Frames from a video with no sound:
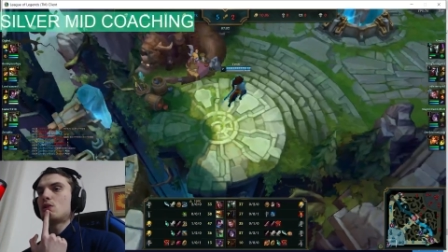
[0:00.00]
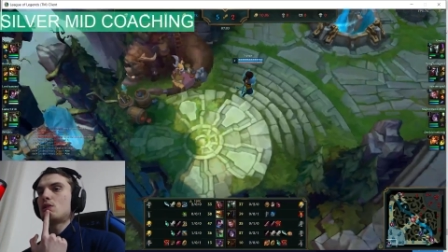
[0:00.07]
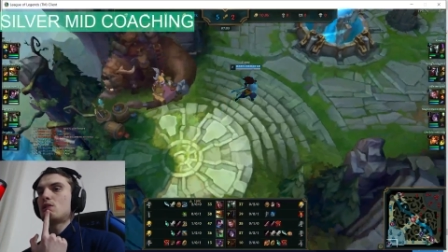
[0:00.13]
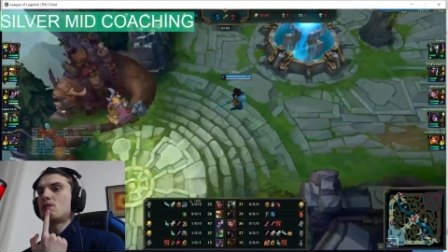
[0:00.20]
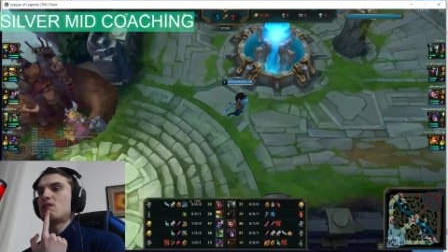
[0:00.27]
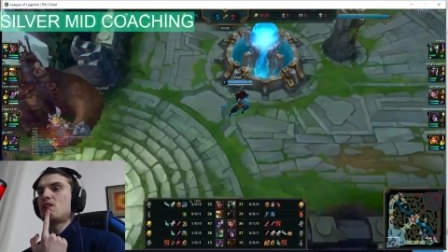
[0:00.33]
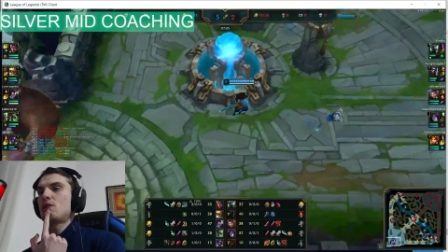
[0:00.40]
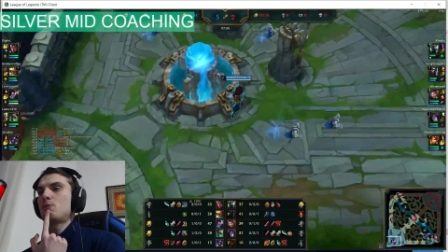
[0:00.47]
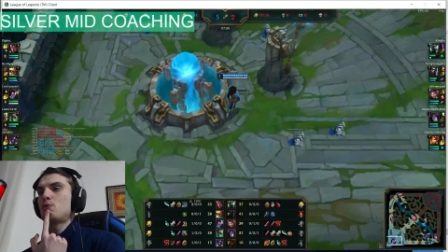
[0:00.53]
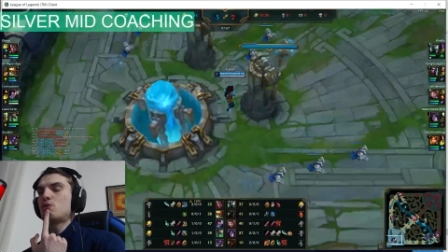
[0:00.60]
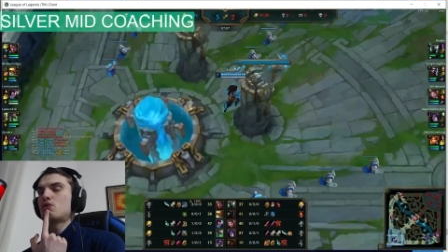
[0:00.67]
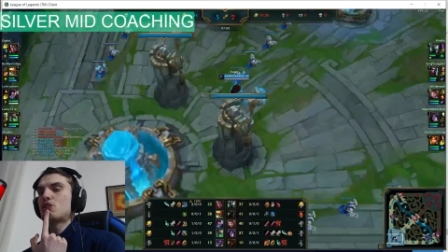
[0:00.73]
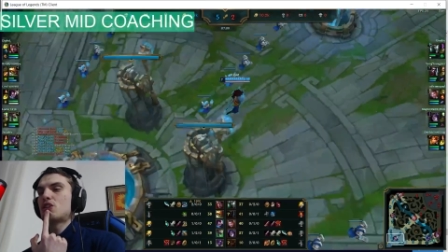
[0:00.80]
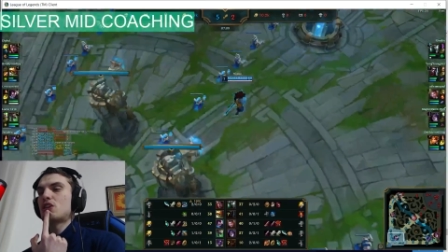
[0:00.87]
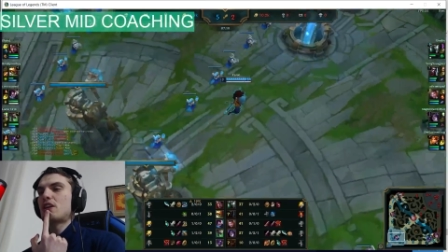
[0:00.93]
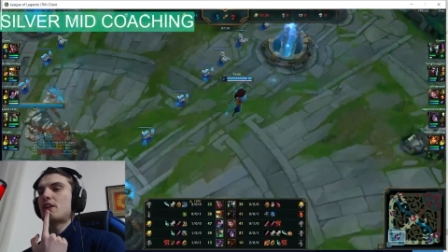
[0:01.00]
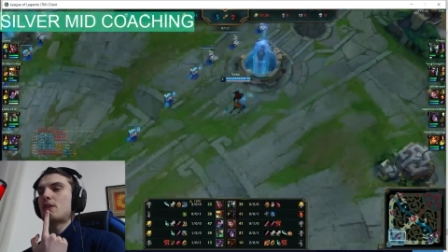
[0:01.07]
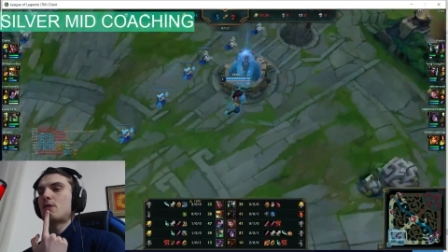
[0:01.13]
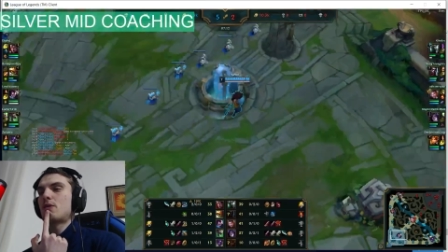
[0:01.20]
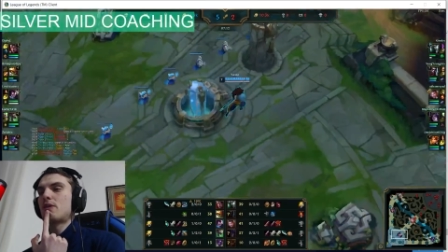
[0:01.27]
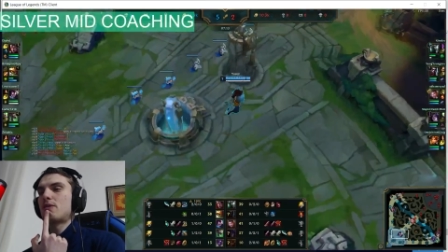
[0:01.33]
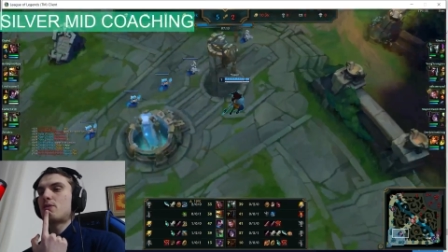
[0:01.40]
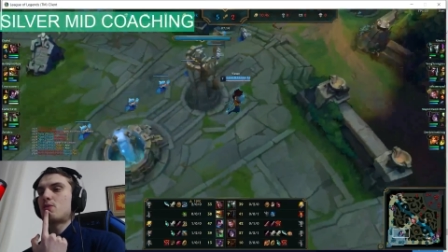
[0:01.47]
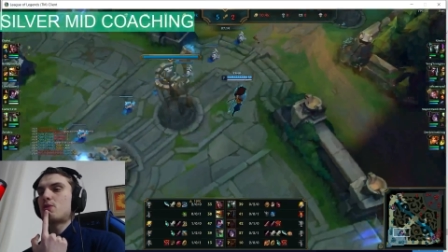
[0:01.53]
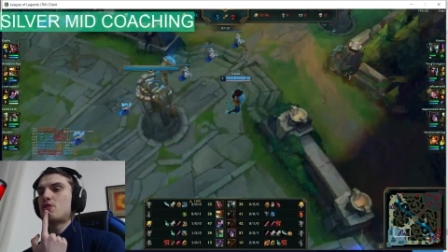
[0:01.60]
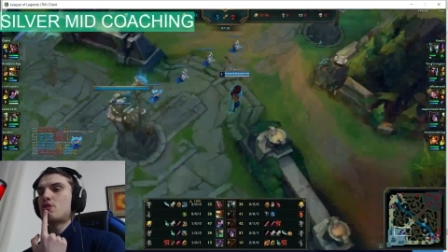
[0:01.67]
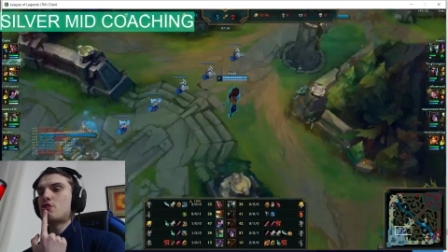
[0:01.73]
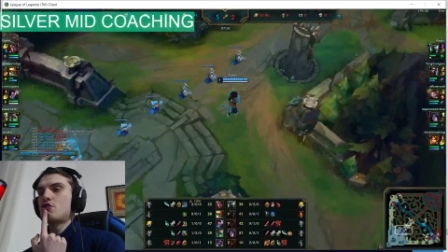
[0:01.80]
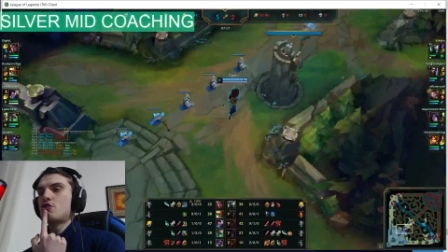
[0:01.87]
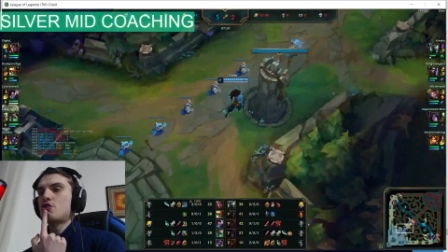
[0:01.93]
And then he pushed a cannon wave,
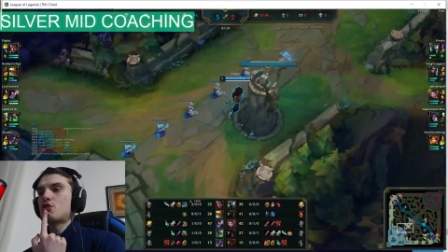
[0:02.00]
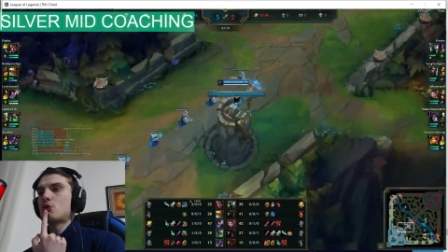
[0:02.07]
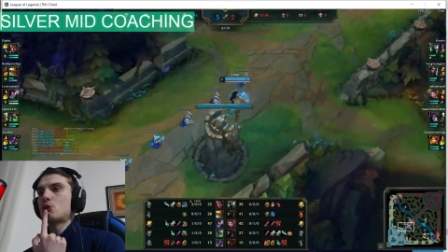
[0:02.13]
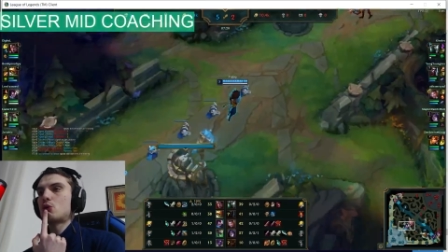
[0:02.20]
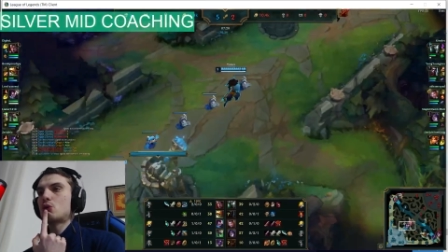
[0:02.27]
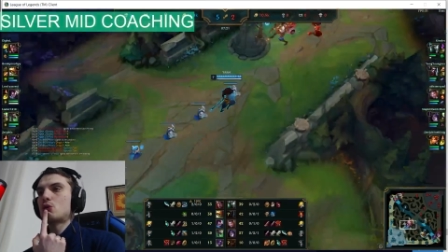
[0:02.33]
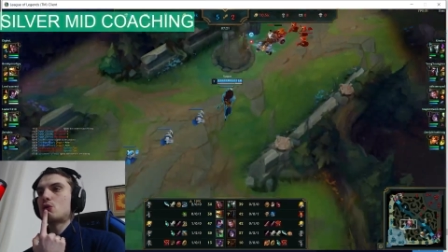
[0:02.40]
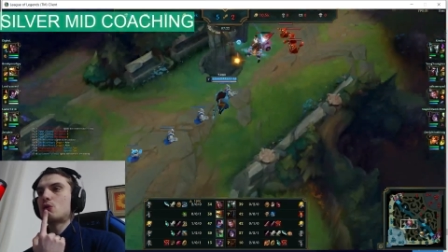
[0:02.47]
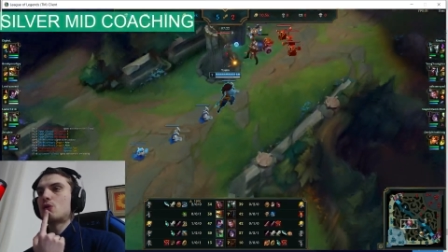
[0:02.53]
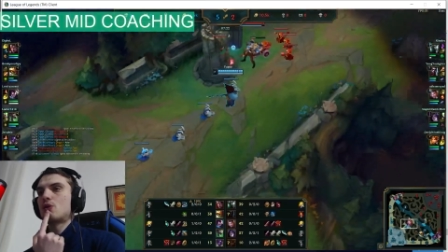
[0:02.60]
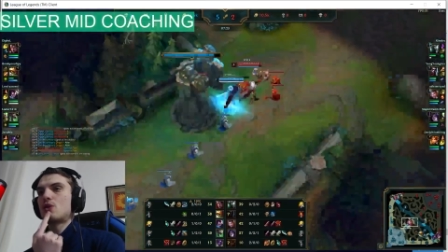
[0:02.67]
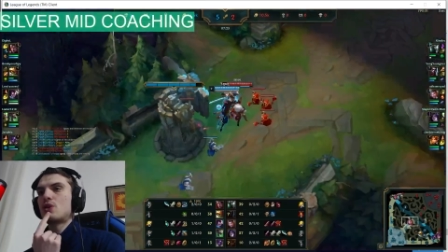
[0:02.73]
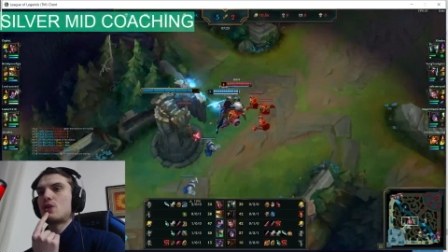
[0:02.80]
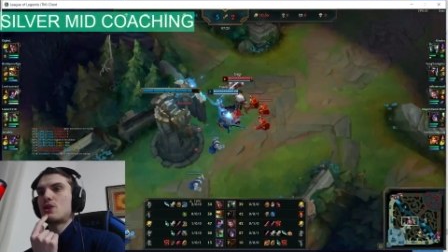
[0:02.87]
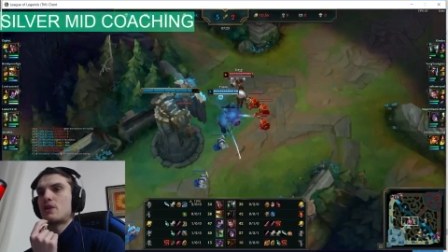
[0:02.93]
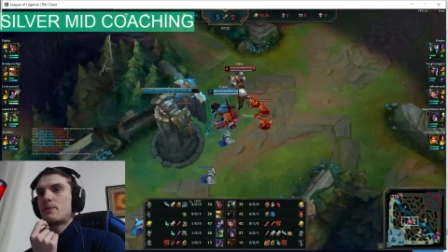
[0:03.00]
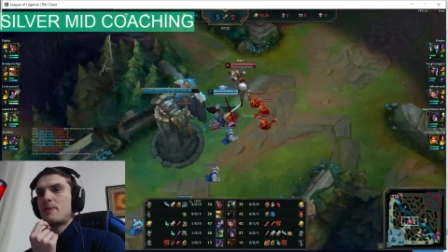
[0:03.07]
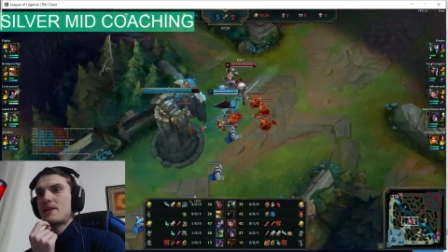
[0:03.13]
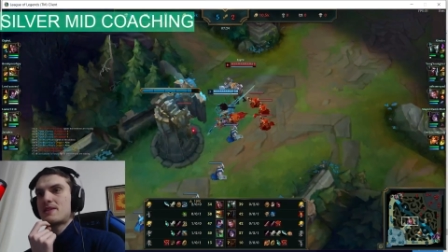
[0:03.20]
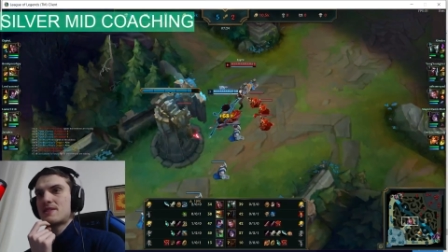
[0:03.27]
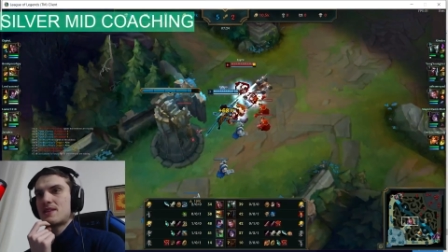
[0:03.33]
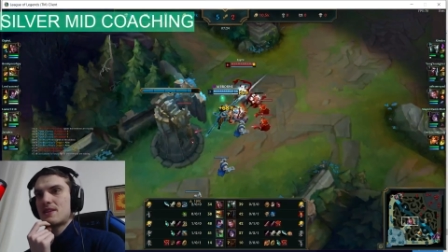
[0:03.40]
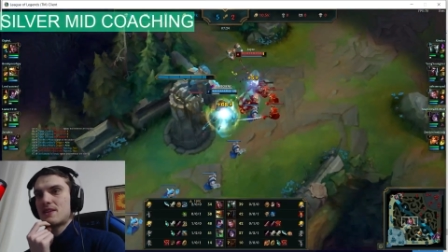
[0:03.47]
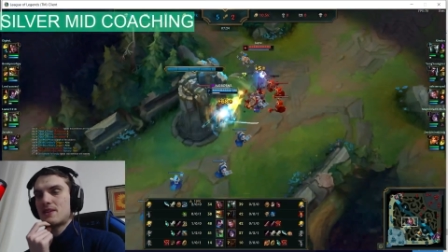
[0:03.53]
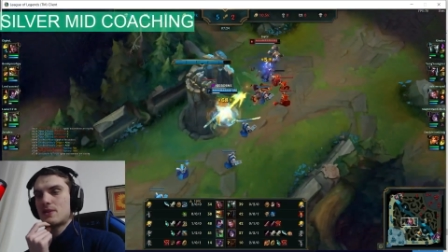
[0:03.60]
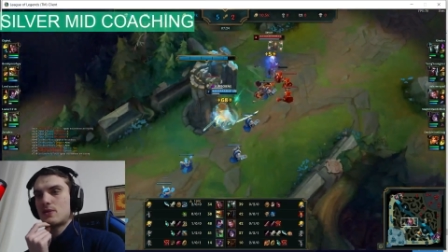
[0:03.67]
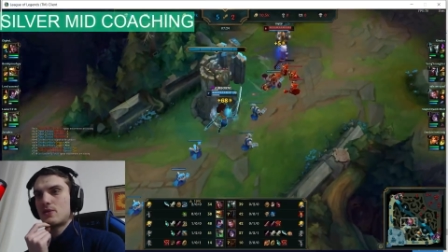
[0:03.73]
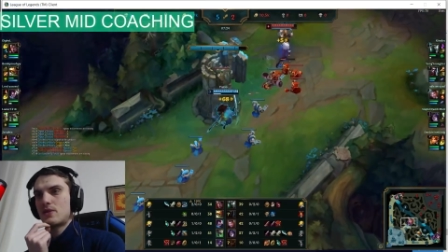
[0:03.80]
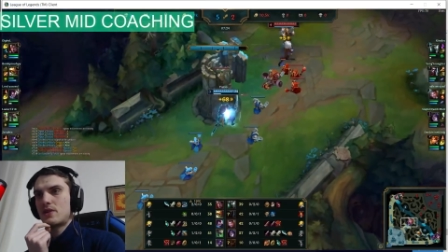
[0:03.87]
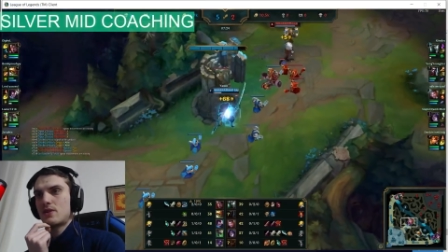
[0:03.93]
which not the best thing in
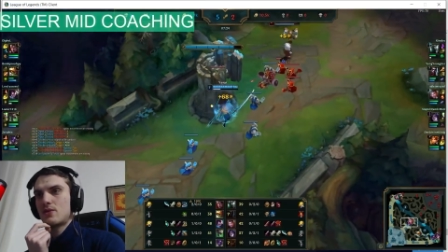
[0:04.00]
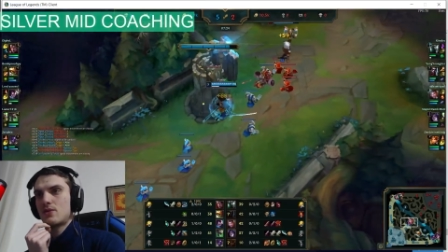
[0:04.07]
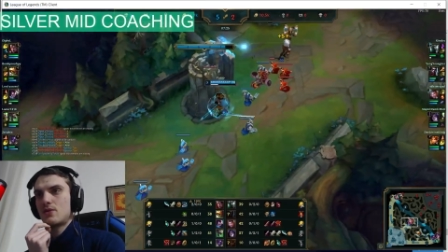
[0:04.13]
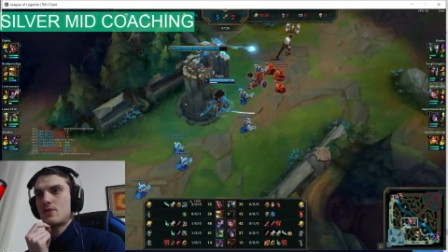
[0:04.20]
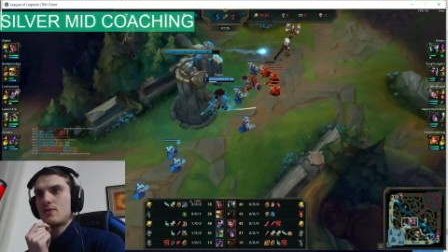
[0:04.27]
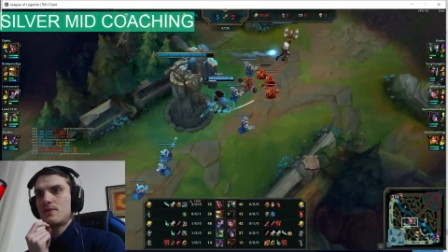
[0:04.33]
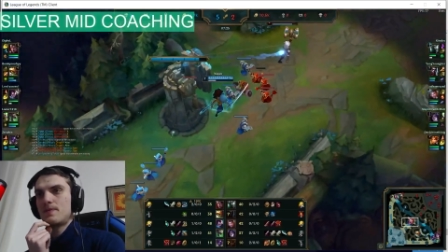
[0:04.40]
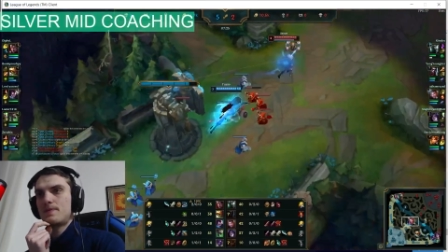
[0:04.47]
the world to do.